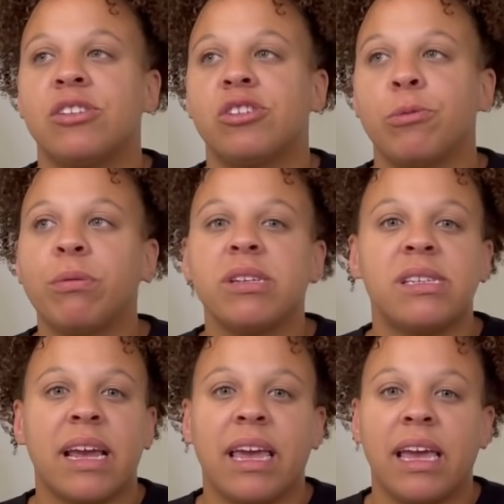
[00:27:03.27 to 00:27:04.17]
super
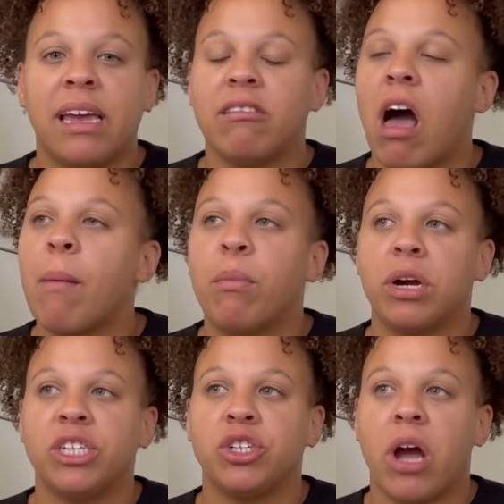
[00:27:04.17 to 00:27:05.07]
sticky, not
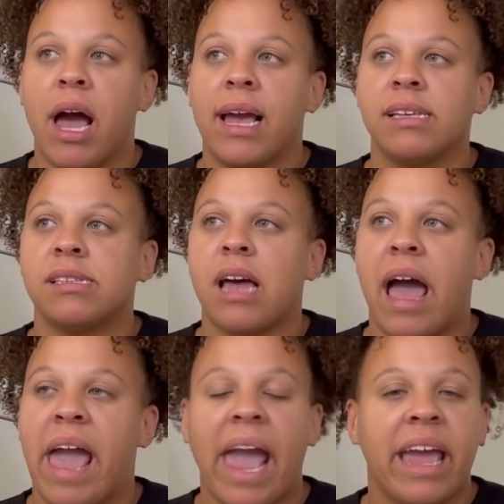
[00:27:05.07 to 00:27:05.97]
moisturized.
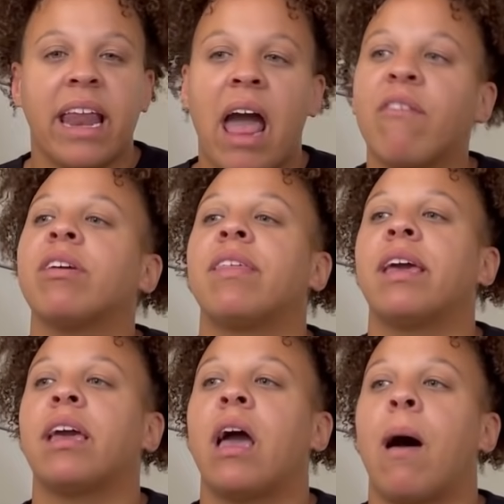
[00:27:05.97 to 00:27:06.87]
I hate
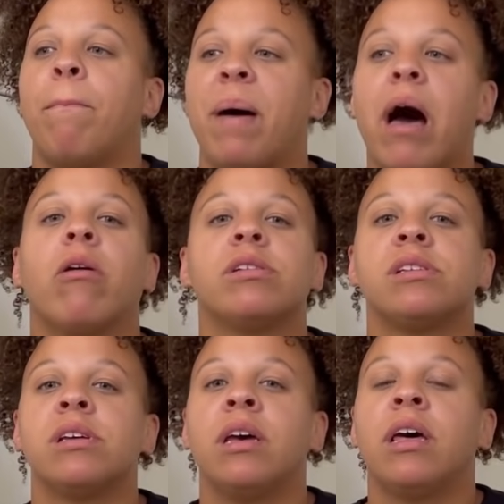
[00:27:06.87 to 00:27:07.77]
everything about
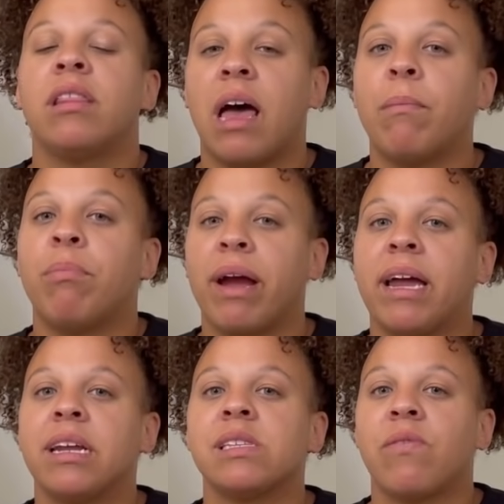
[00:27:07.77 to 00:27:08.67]
that
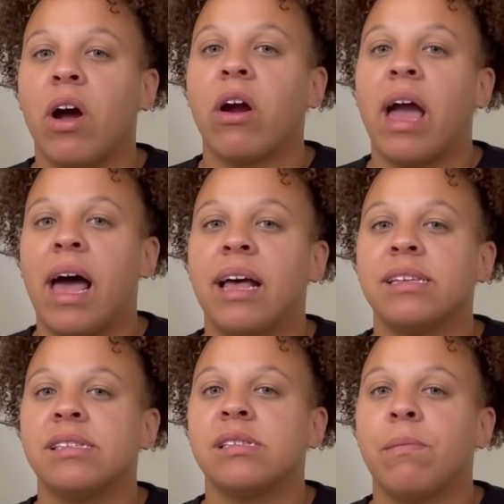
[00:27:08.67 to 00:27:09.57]
brand as far
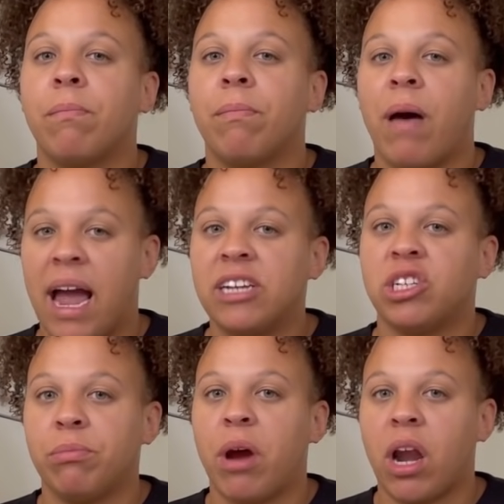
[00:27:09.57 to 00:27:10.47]
as
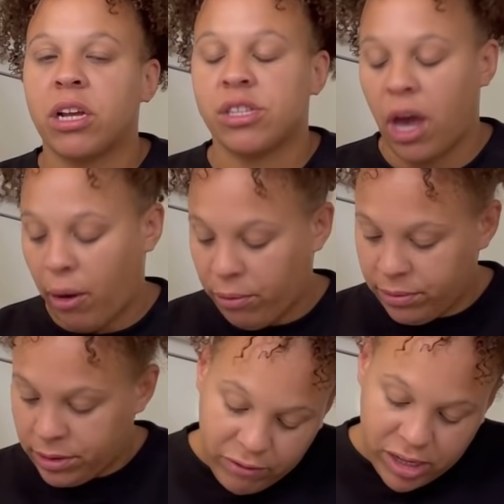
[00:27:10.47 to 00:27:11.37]
hygiene products go.
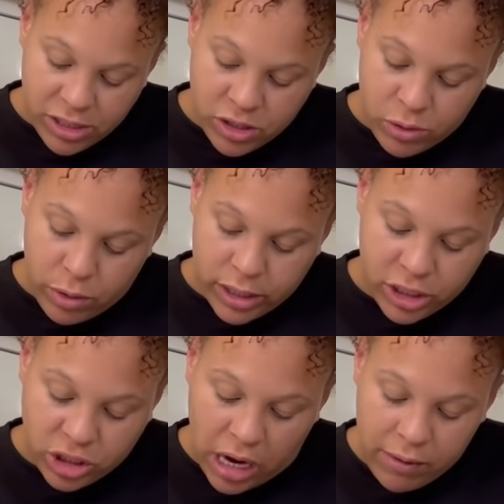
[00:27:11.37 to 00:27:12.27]
Favorite store to
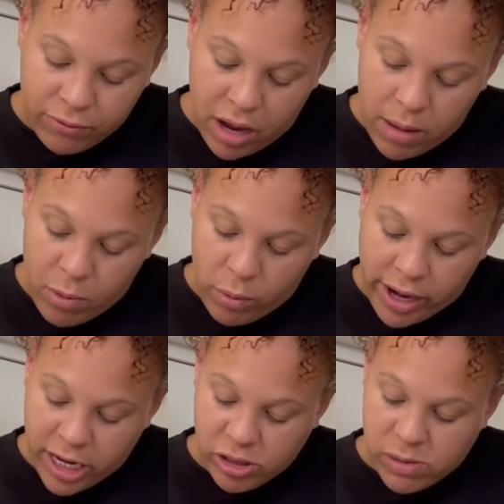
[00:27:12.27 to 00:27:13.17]
shop from?
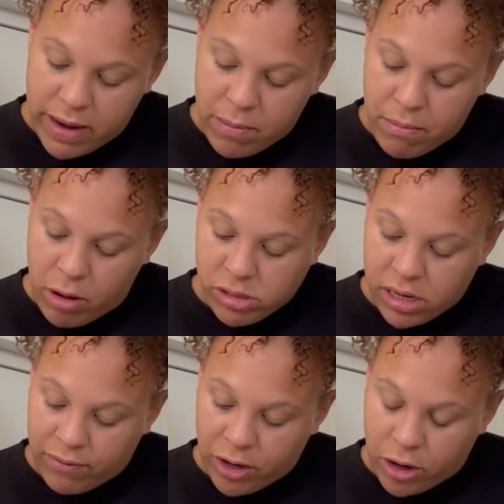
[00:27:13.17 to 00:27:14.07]
Where do you spend most
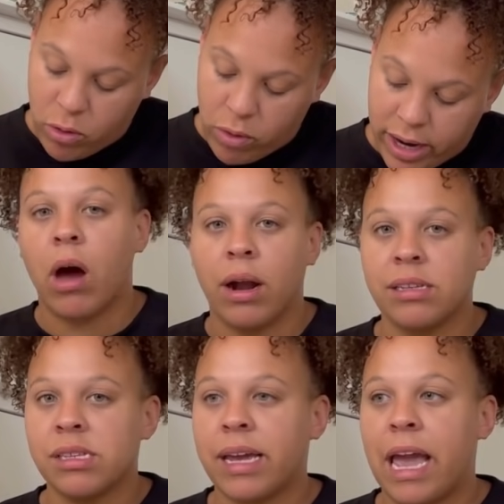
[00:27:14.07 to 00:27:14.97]
of your coin?
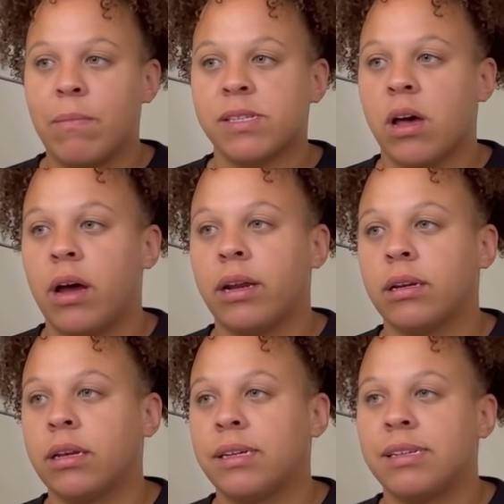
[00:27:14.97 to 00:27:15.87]
Honestly,
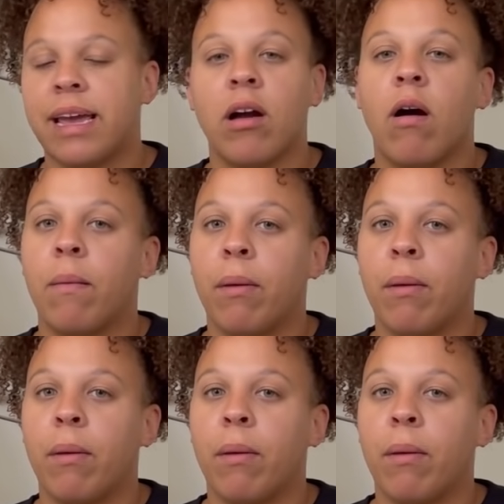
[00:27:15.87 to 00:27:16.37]
Amazon can take all my